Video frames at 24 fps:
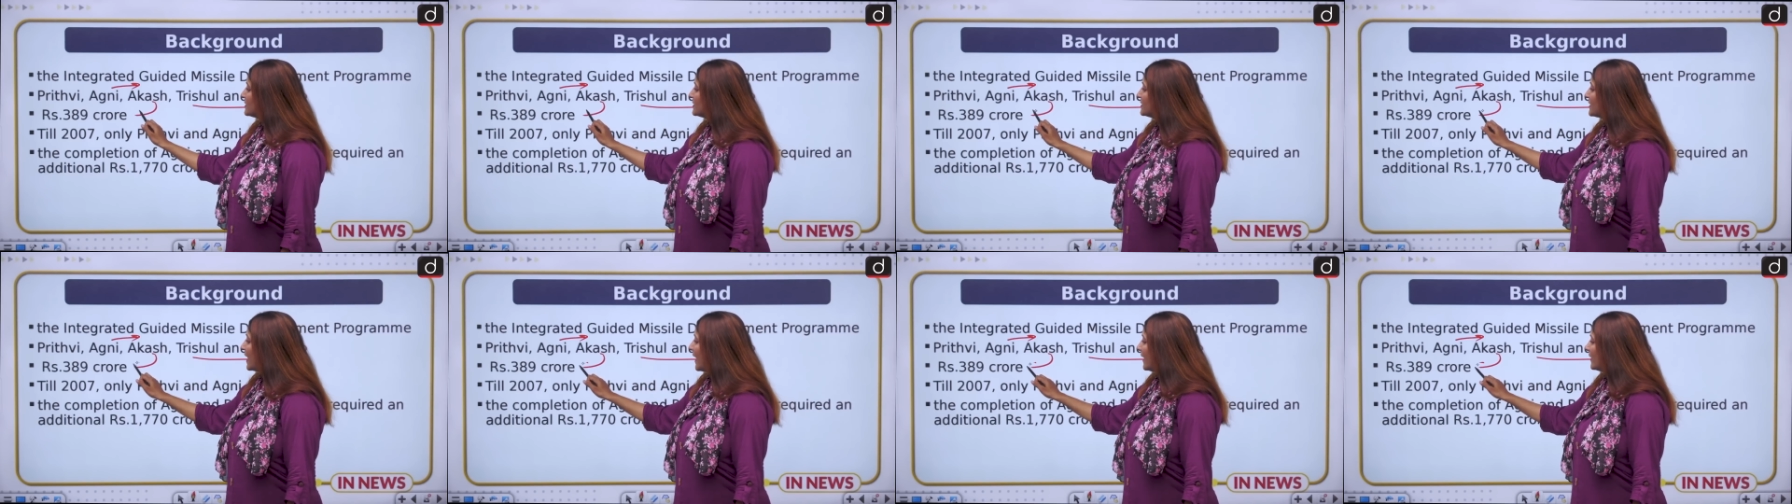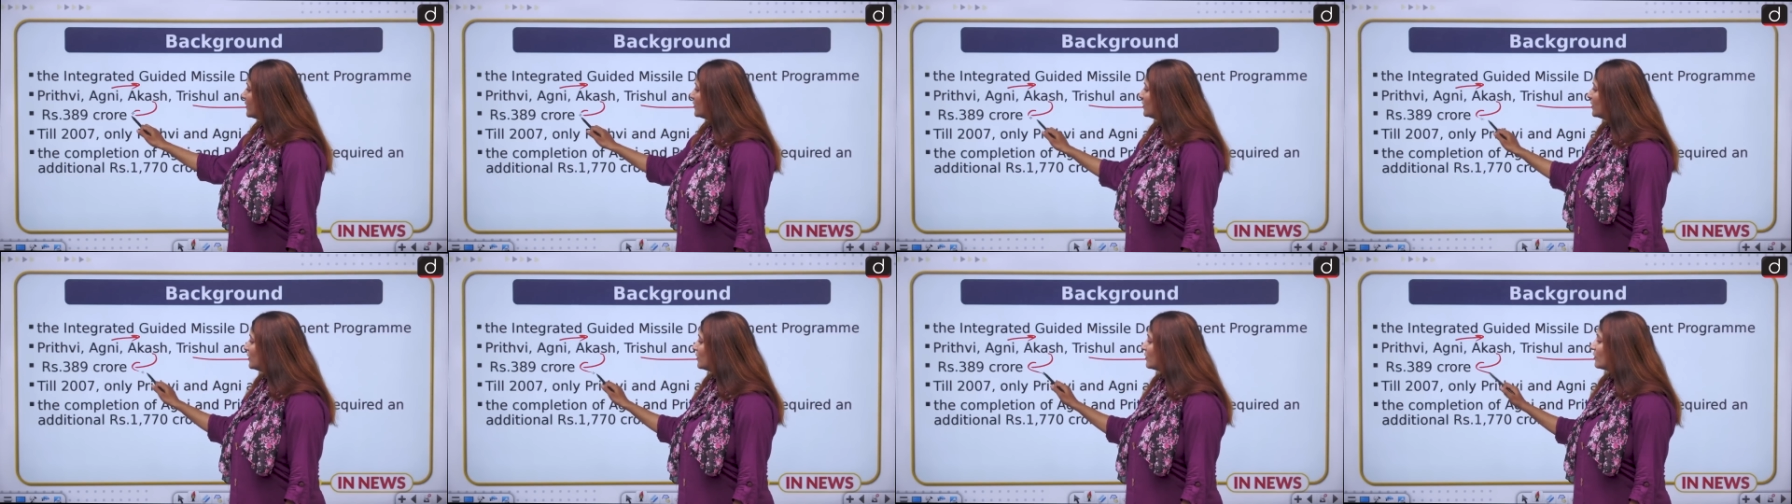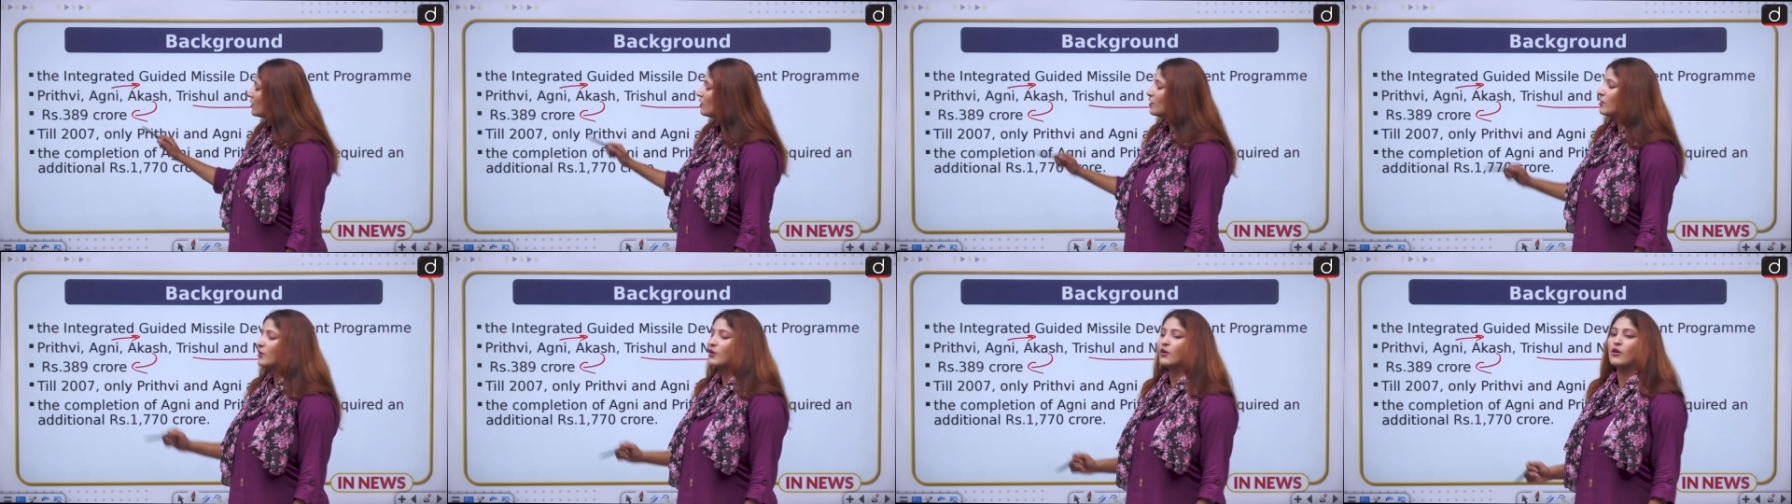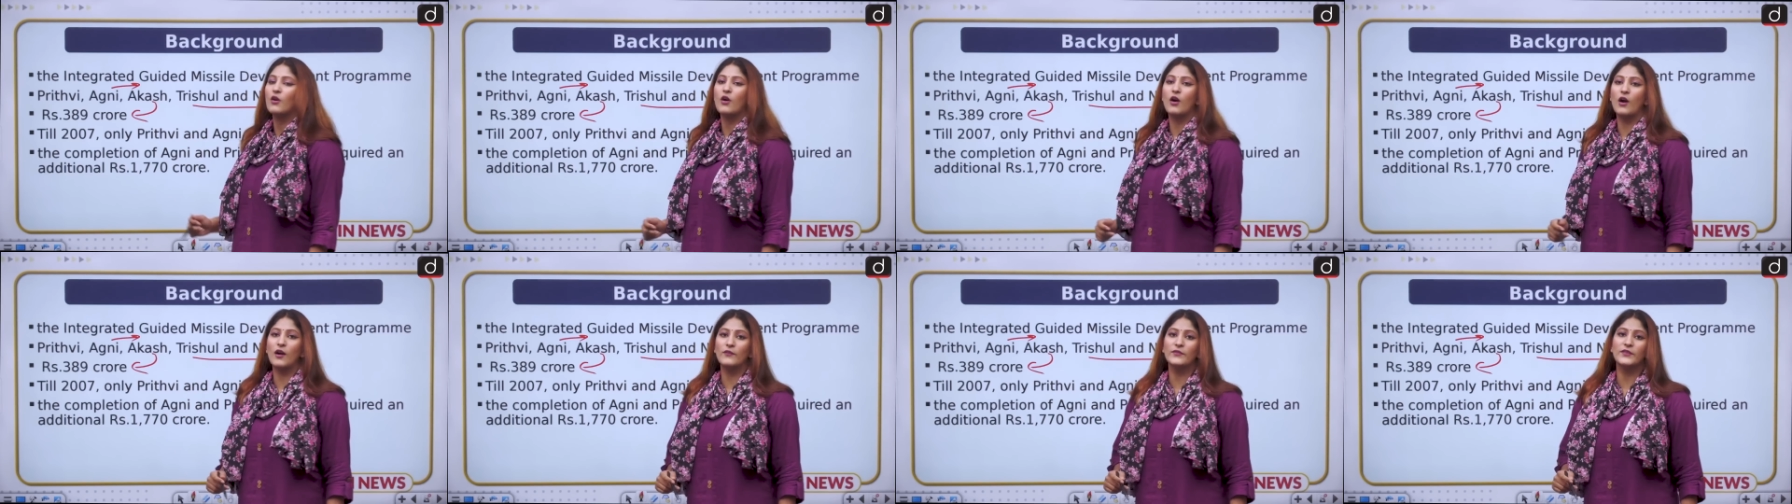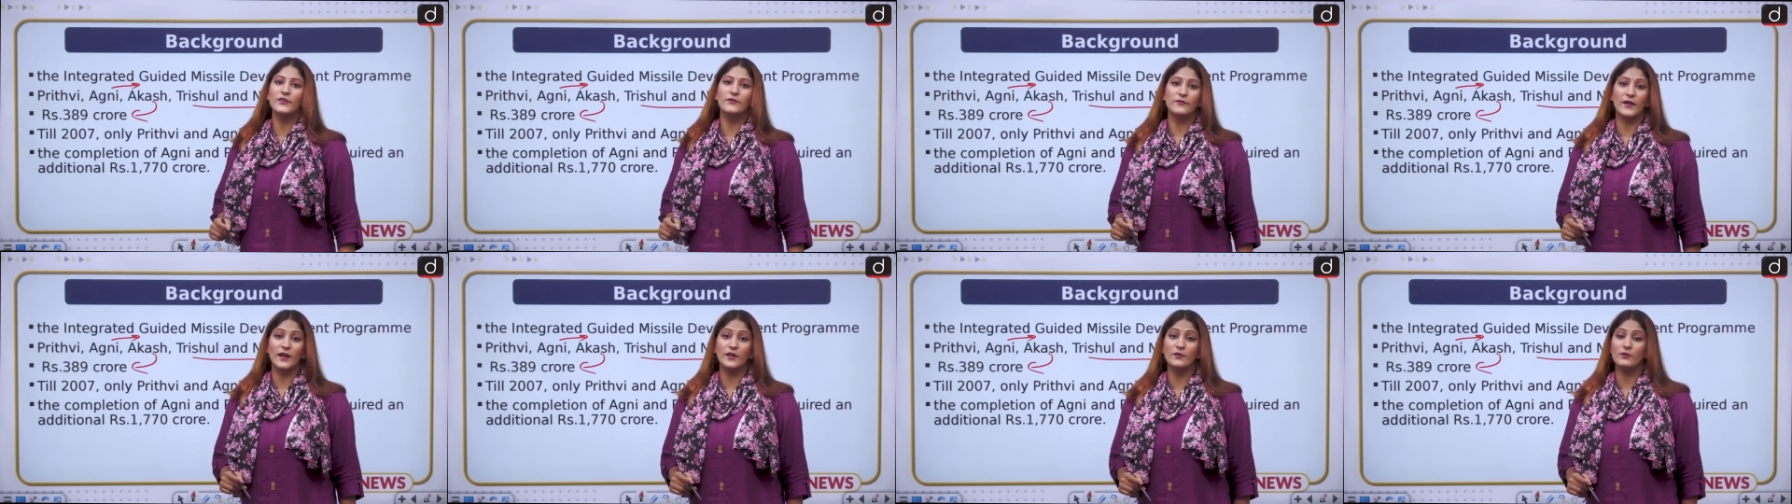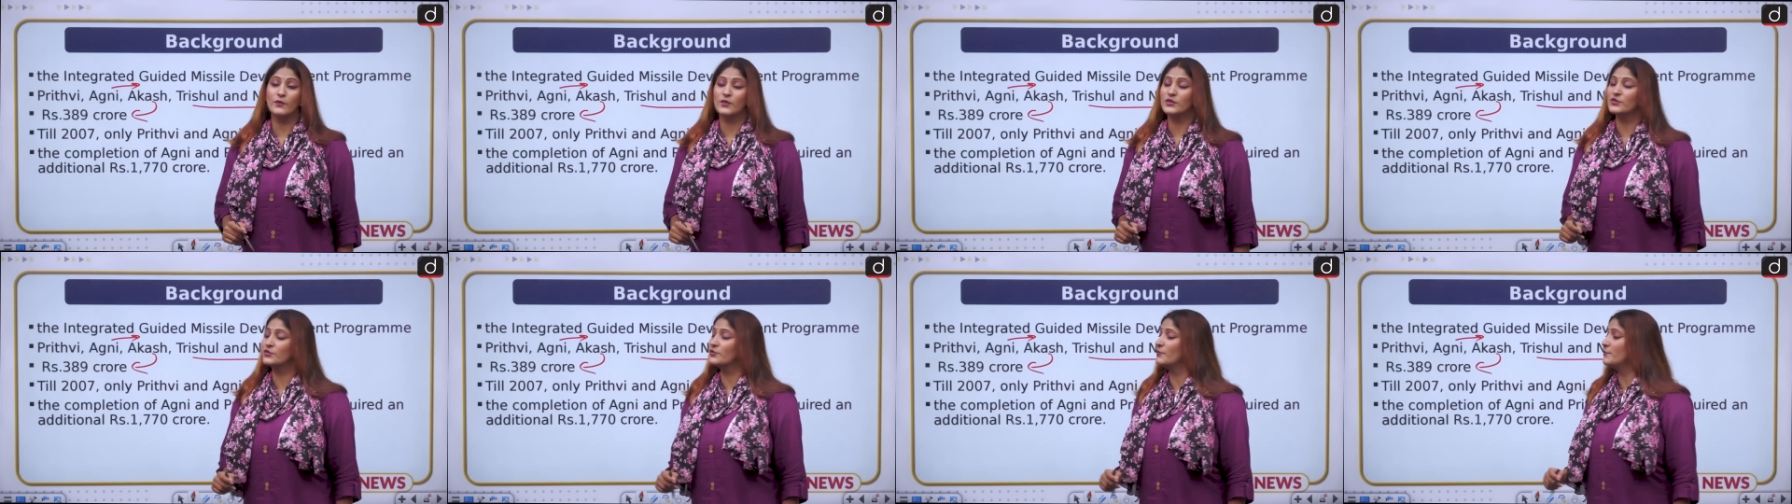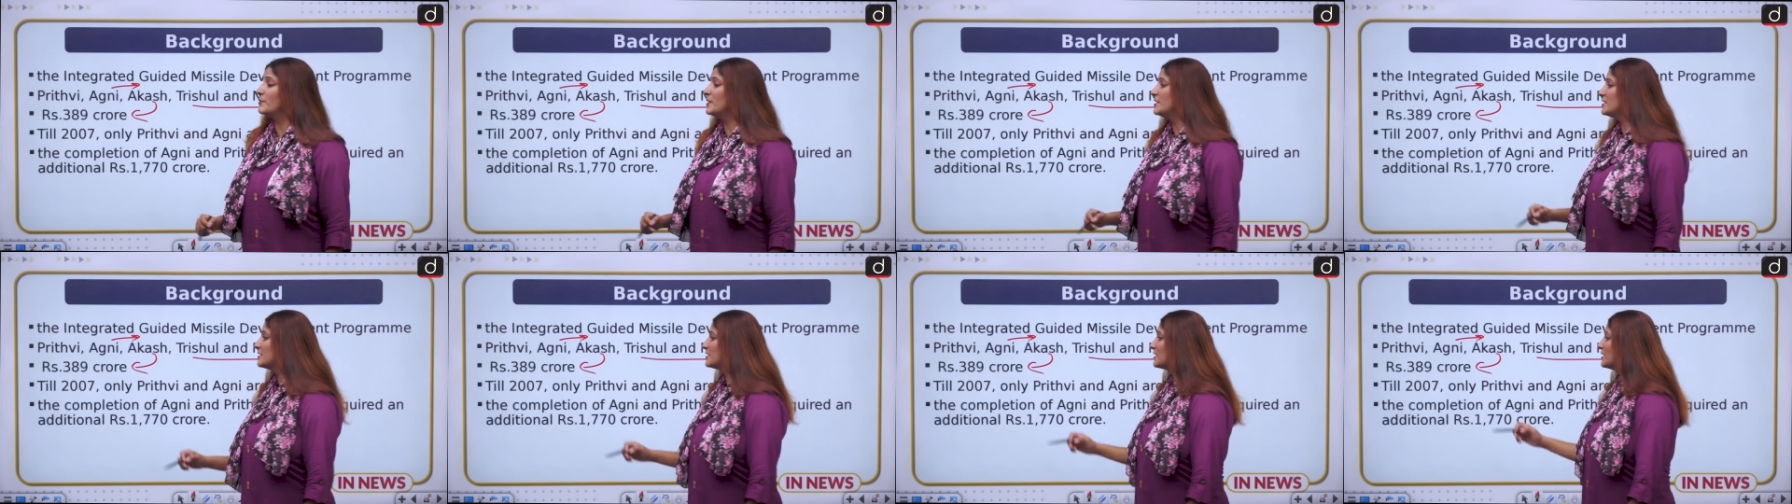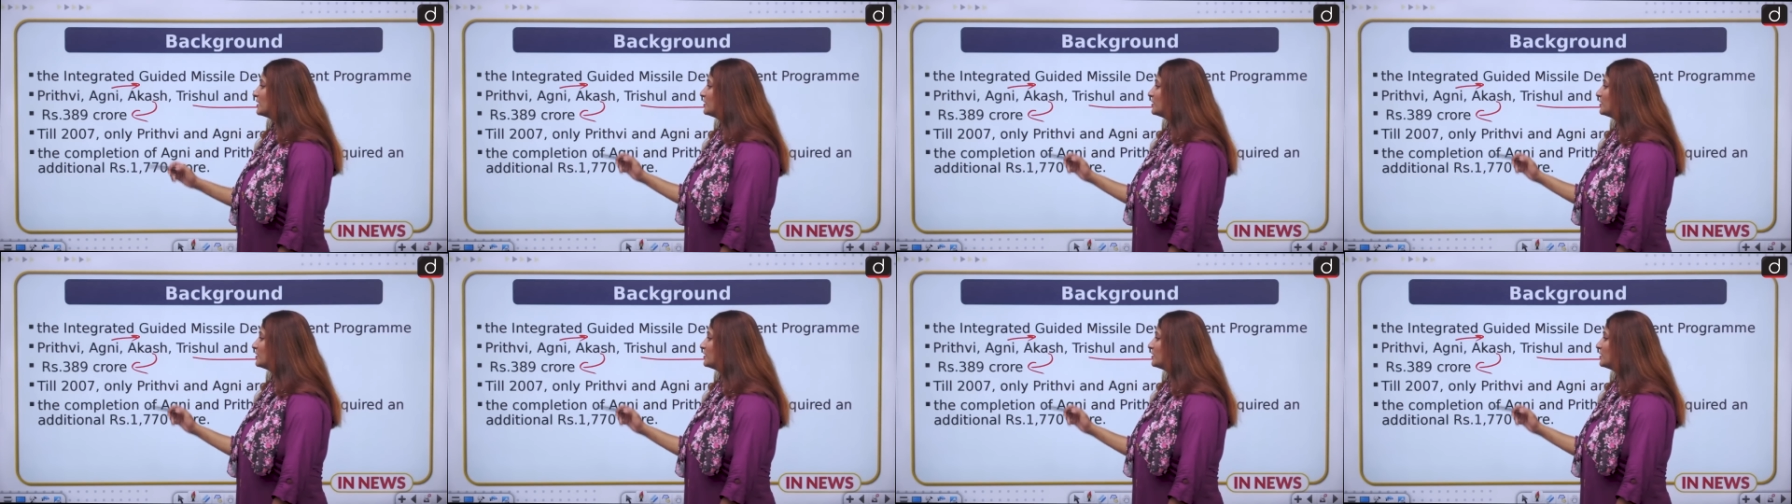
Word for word: sanction of the fund was rupees